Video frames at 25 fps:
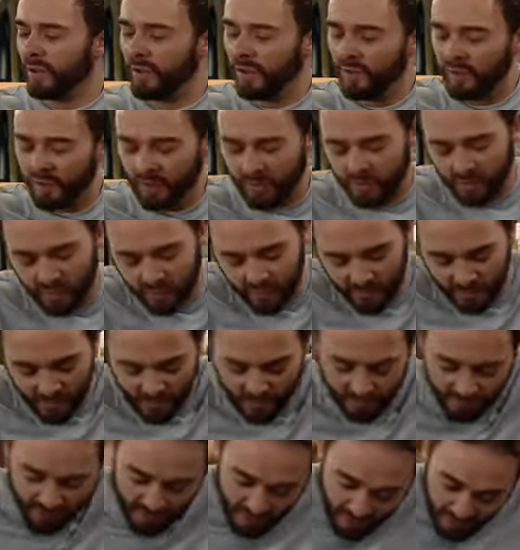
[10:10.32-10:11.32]
Look,
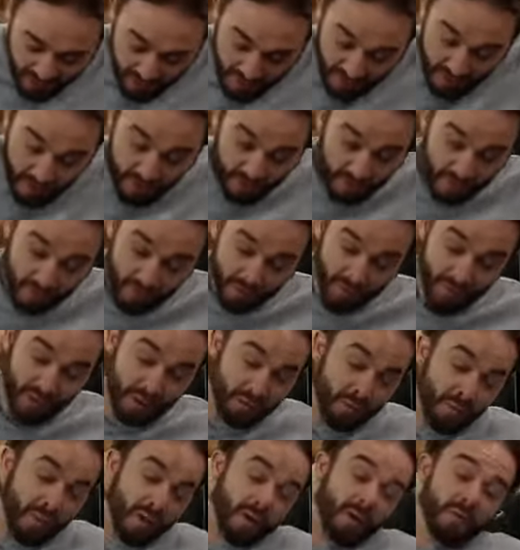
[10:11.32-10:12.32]
Gary, I know you
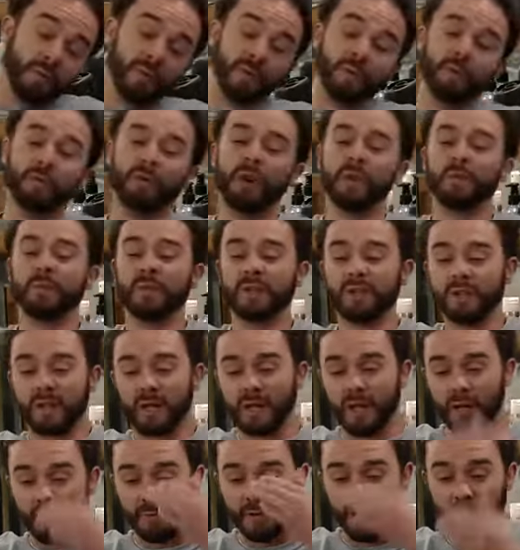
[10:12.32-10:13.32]
mean well, but the red mist
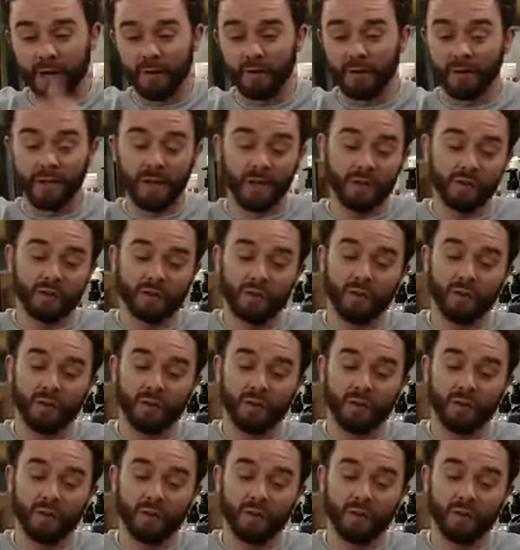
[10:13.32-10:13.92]
came down and I just